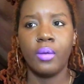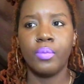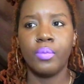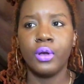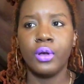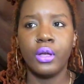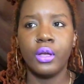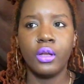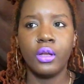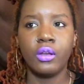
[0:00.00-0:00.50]

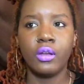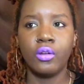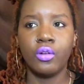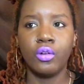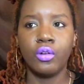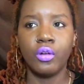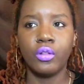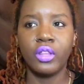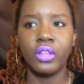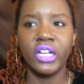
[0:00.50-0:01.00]
But, you
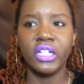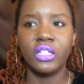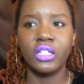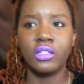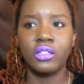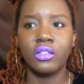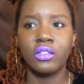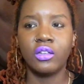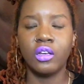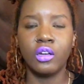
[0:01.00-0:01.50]
know,
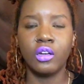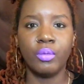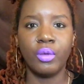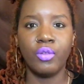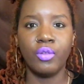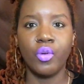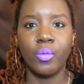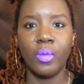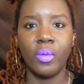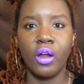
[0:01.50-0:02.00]
that's going to be
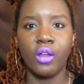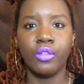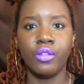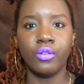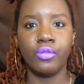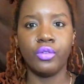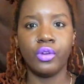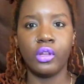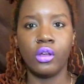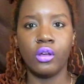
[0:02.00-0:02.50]
from my other
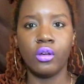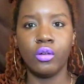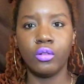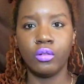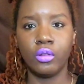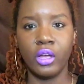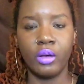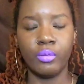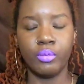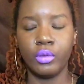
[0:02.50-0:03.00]
video
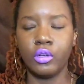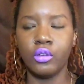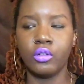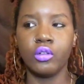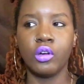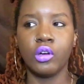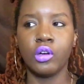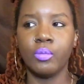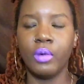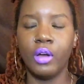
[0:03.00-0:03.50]
that I'm going to
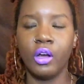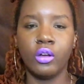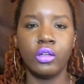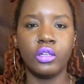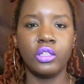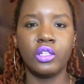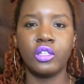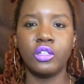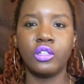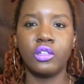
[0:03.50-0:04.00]
talk about. It's
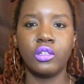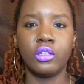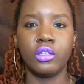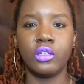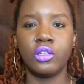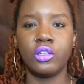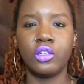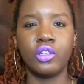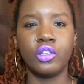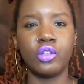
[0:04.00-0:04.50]

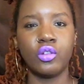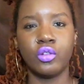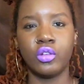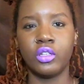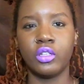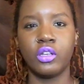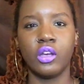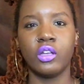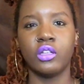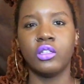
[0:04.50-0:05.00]
just so
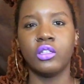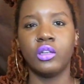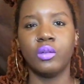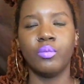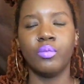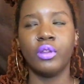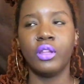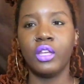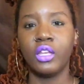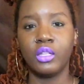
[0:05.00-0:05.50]
disgusting.
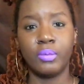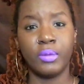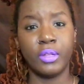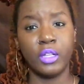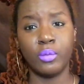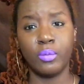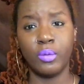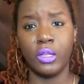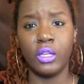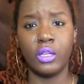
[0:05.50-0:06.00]
Please, please,
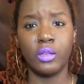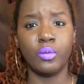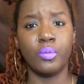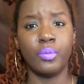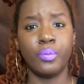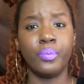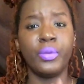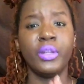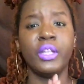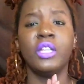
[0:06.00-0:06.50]
please,
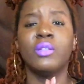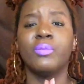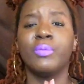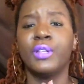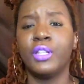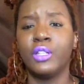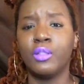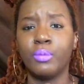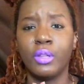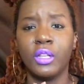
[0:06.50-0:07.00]
please,
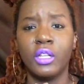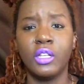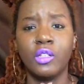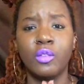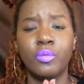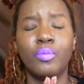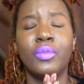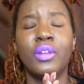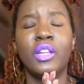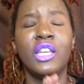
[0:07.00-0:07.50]
please, please,
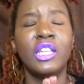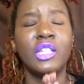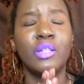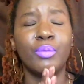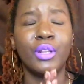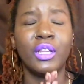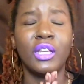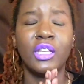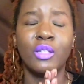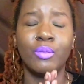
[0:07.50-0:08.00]
please, please,
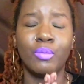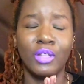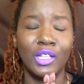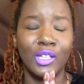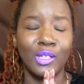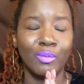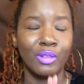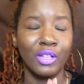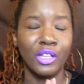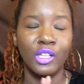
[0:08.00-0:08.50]

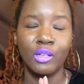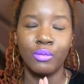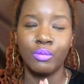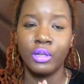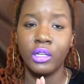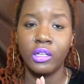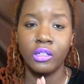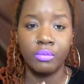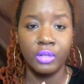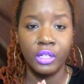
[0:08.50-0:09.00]
please, please,
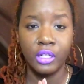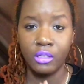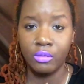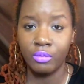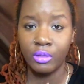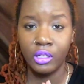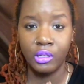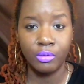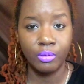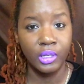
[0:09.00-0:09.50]
please, please,
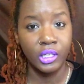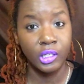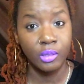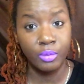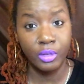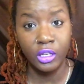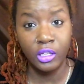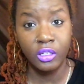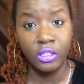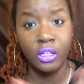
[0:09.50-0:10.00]
please,
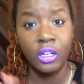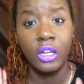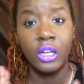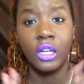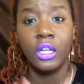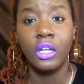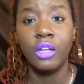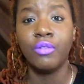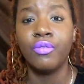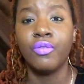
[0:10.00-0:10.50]
please,
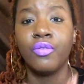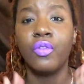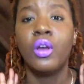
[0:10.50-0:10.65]
please,